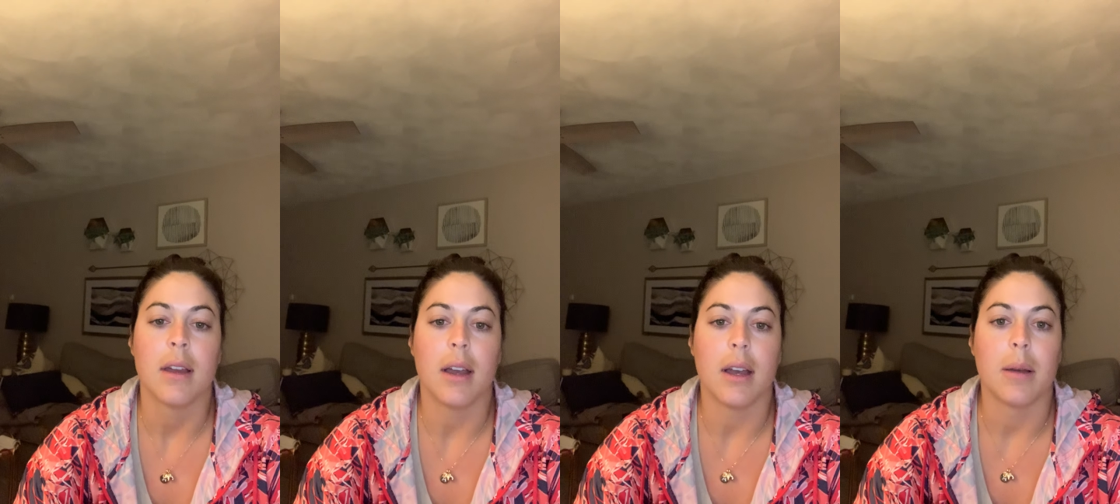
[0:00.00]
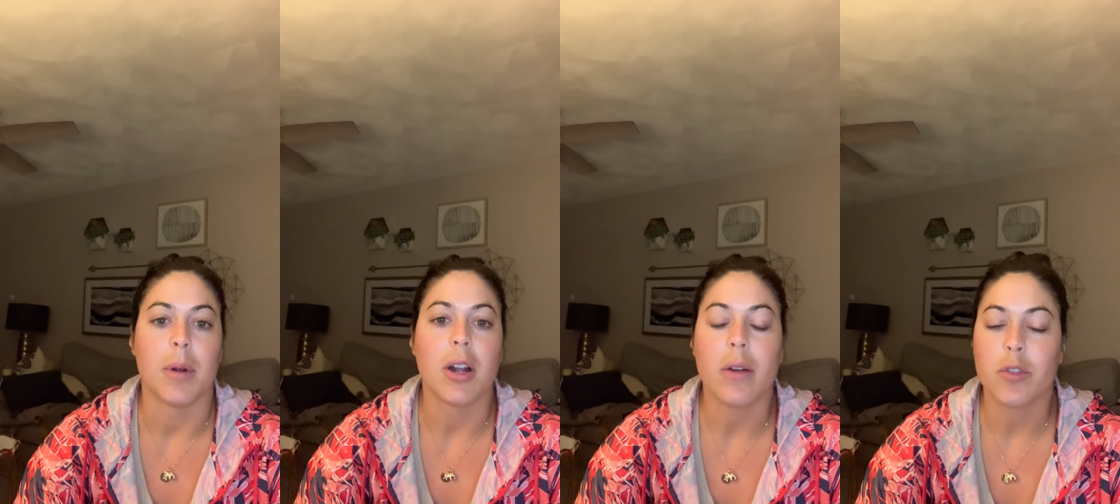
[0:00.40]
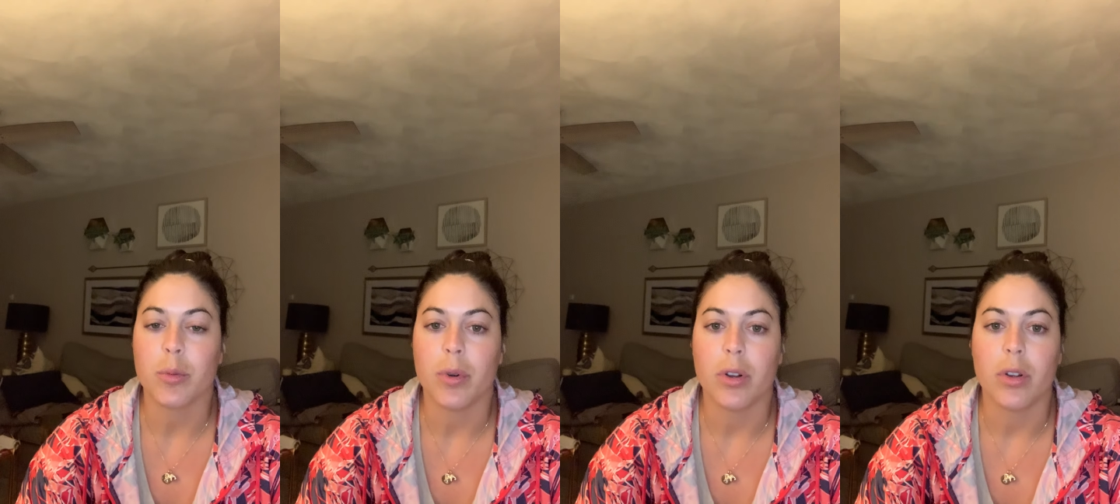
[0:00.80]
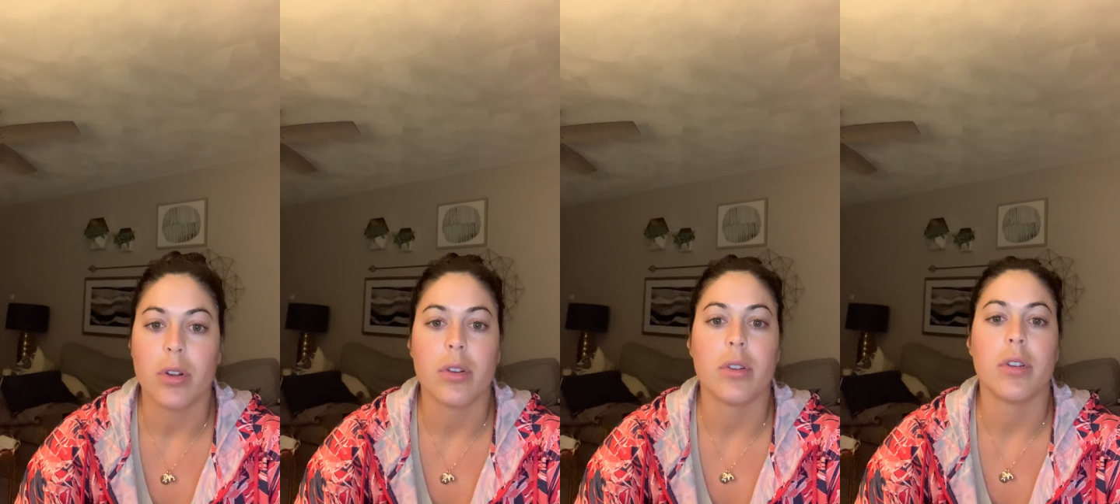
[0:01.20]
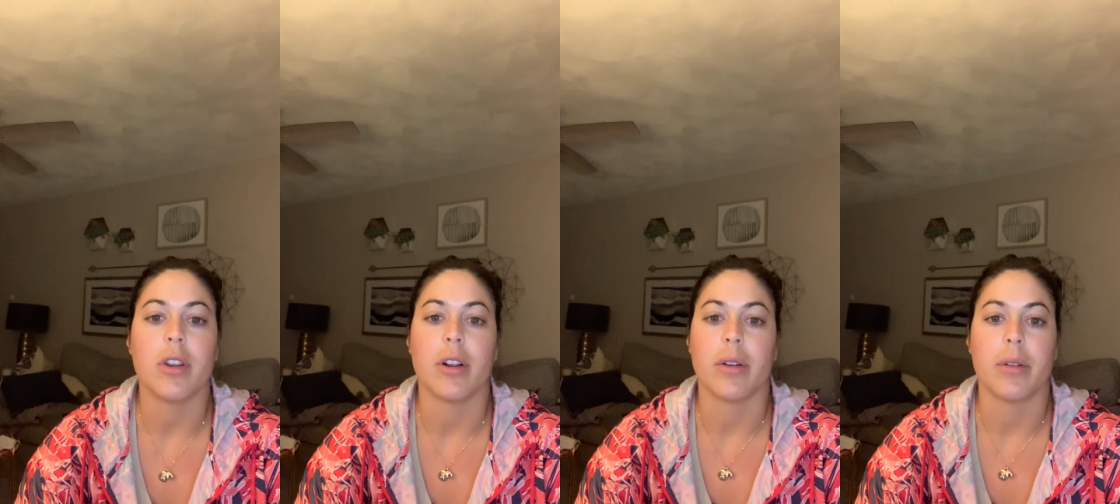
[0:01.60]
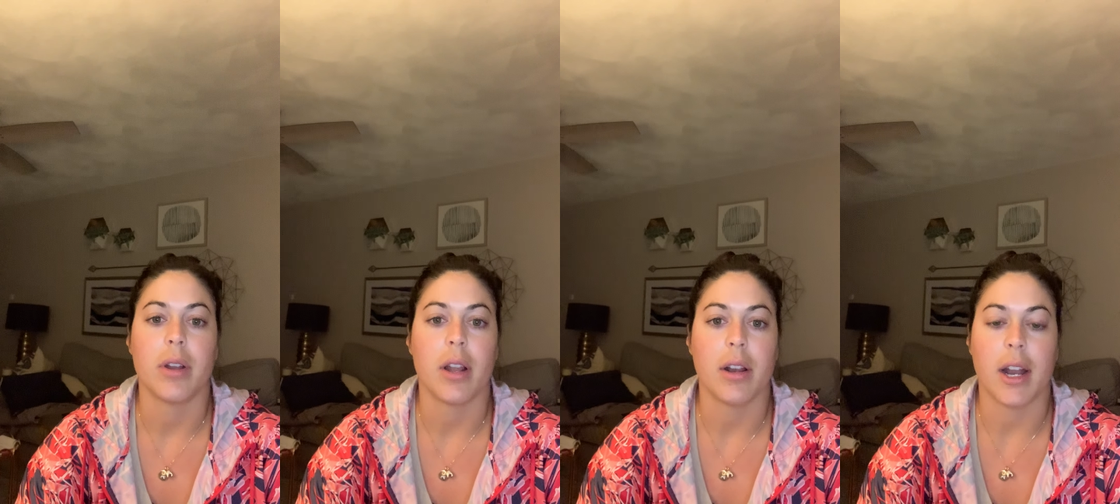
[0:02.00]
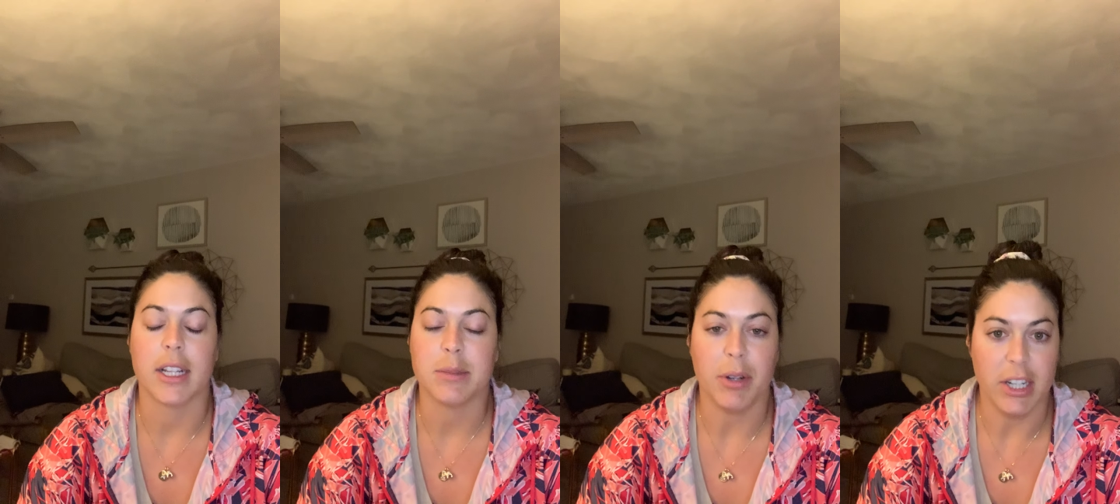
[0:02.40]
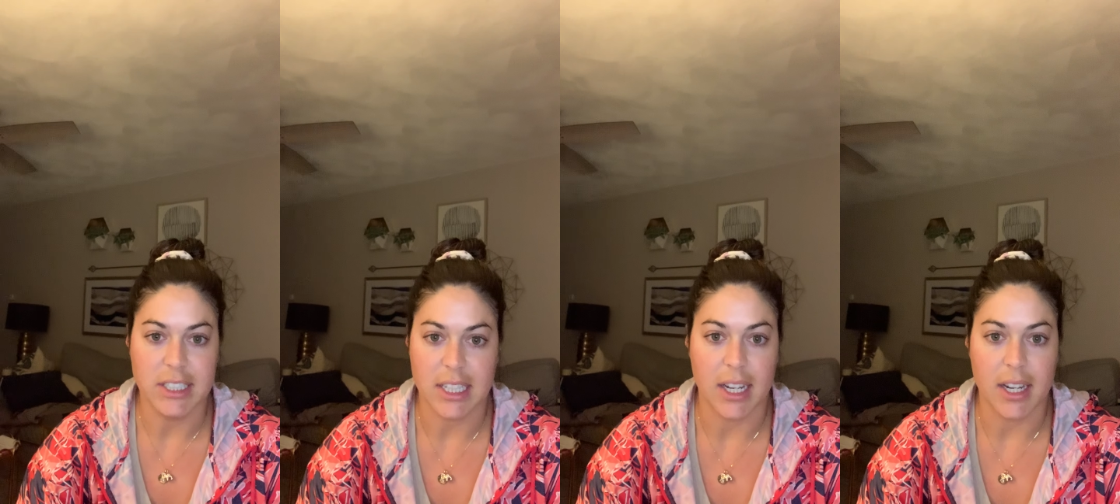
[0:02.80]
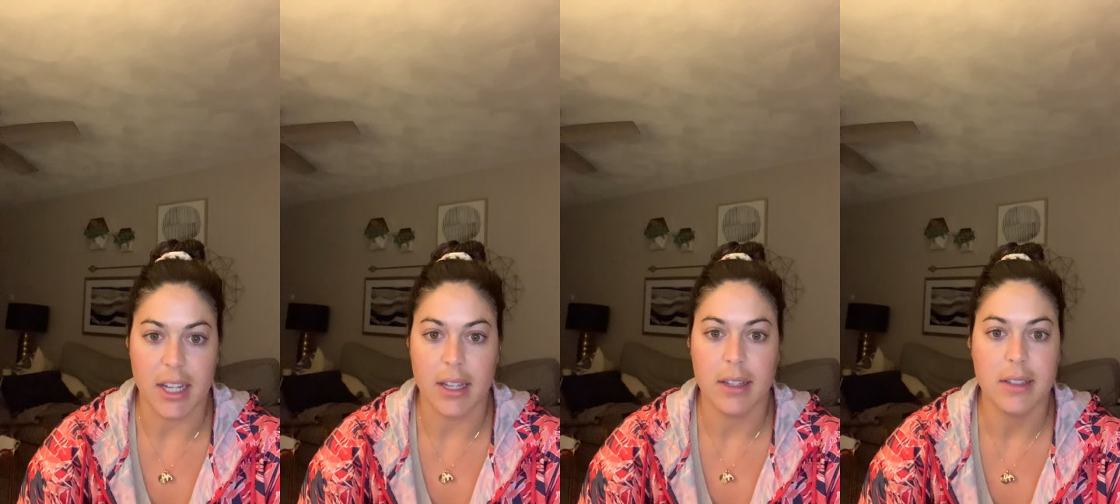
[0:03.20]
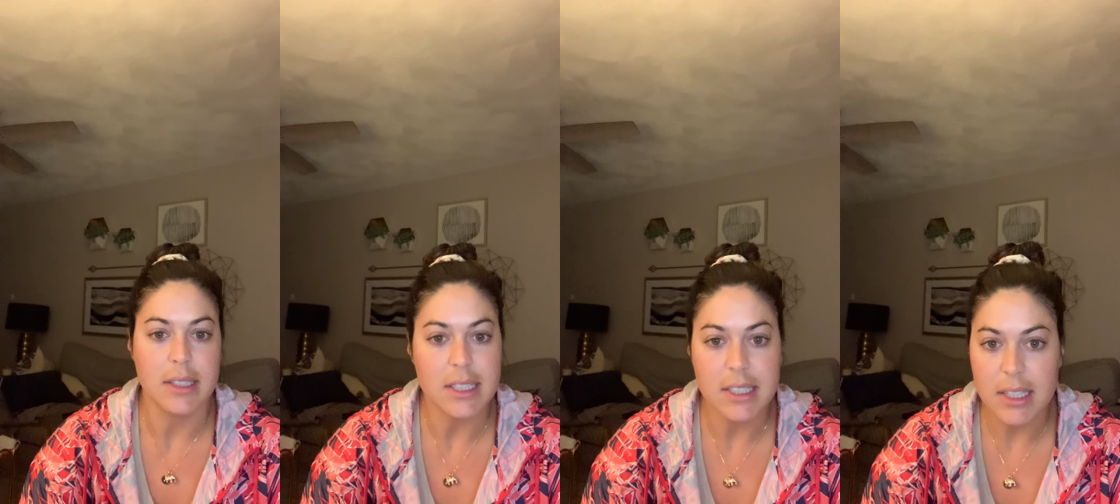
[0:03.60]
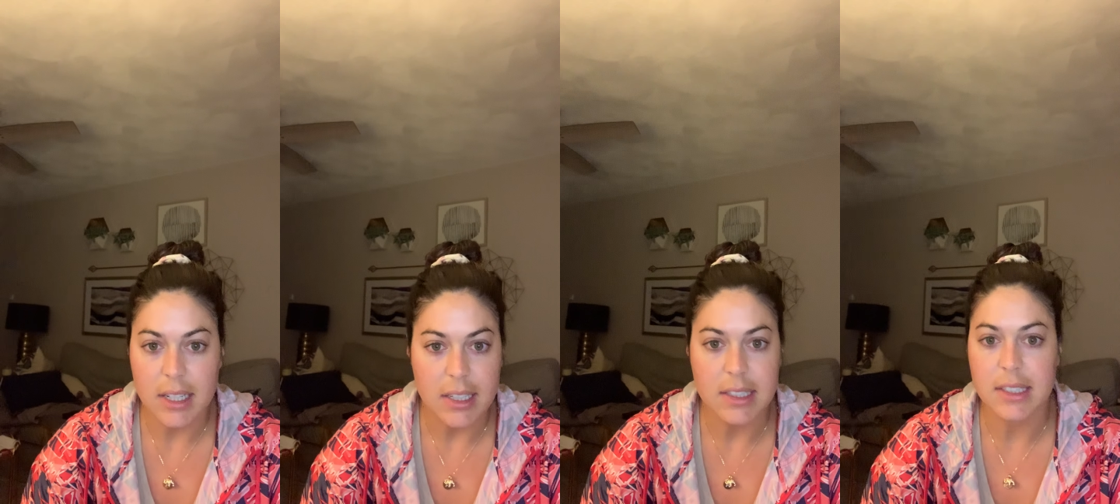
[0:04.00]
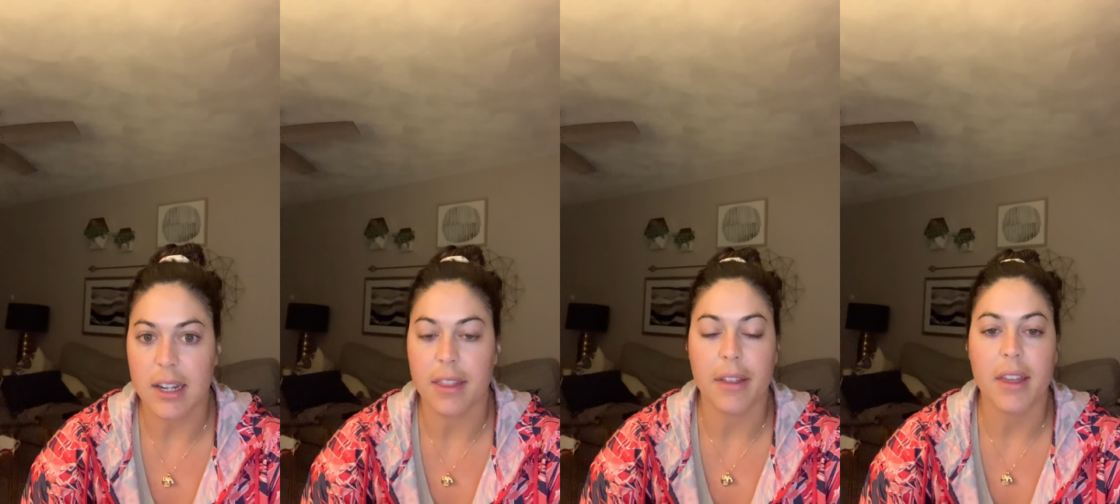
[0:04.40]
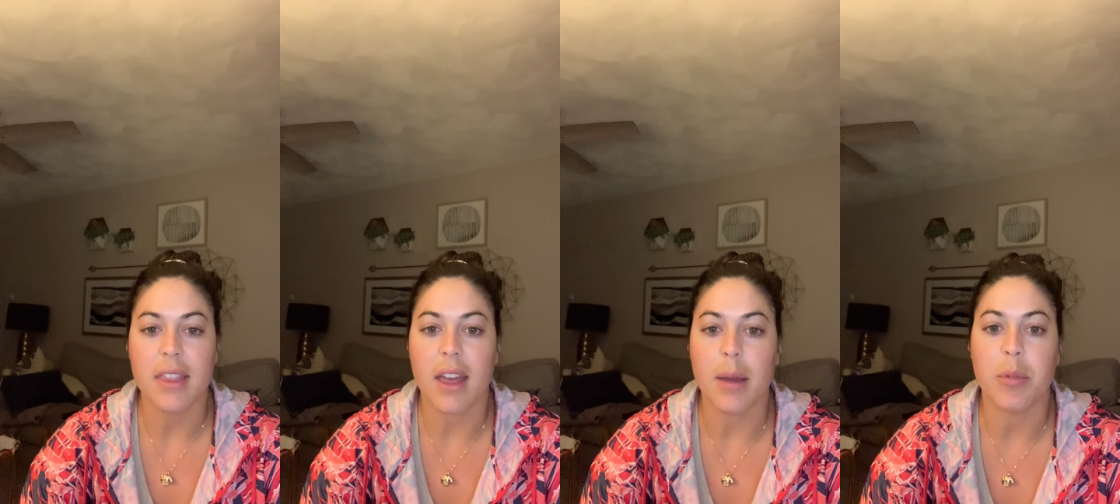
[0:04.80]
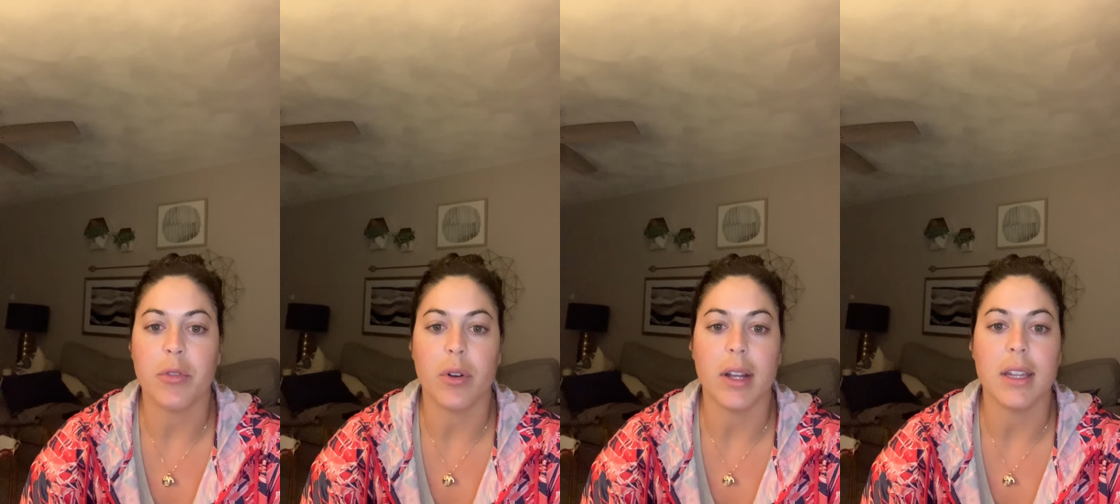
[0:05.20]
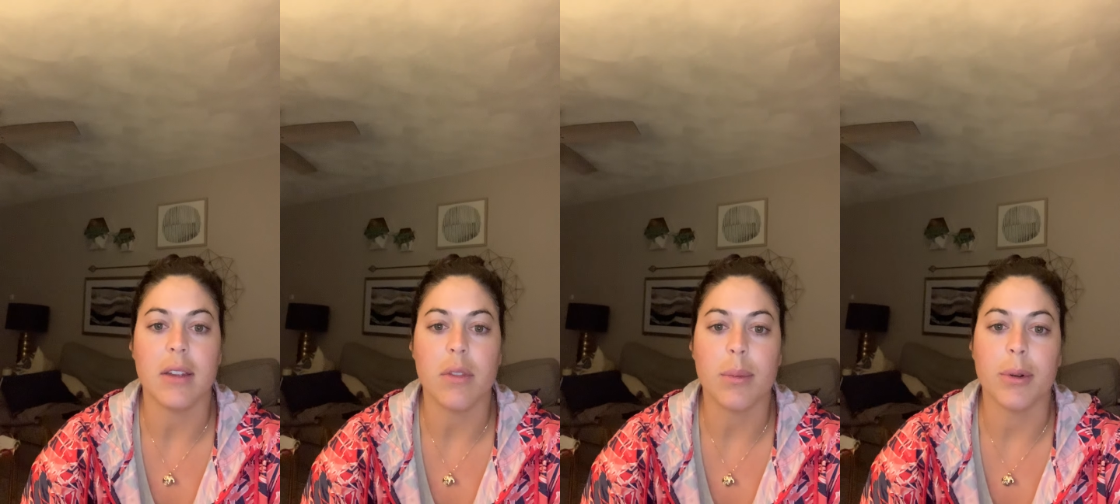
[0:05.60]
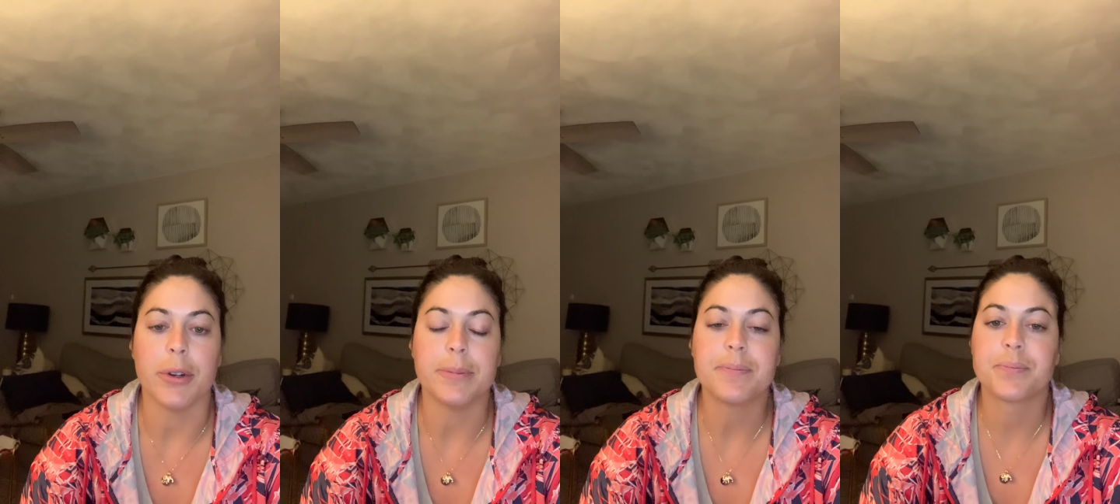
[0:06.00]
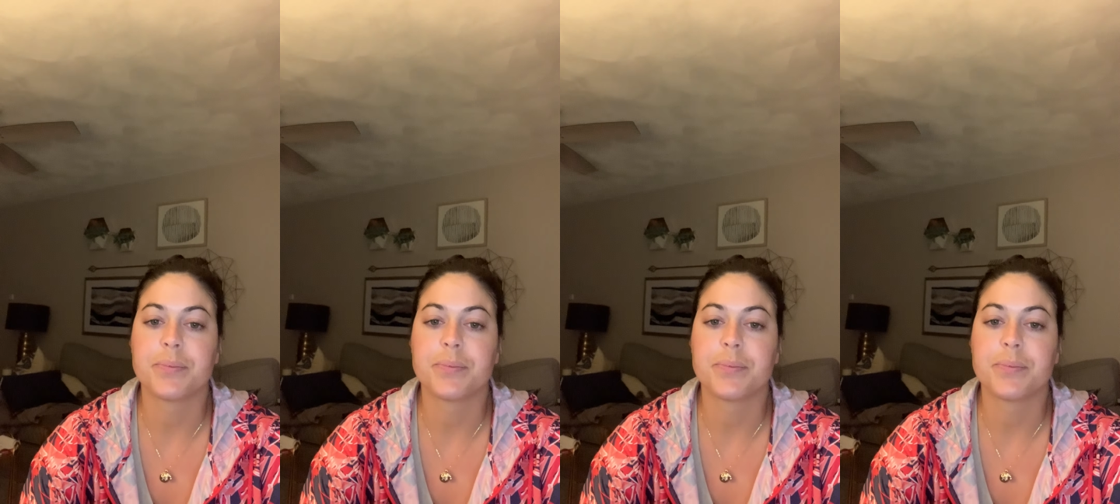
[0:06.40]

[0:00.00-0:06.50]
are comfortable, you know, not experiencing any dizziness, anything like that before I leave the room.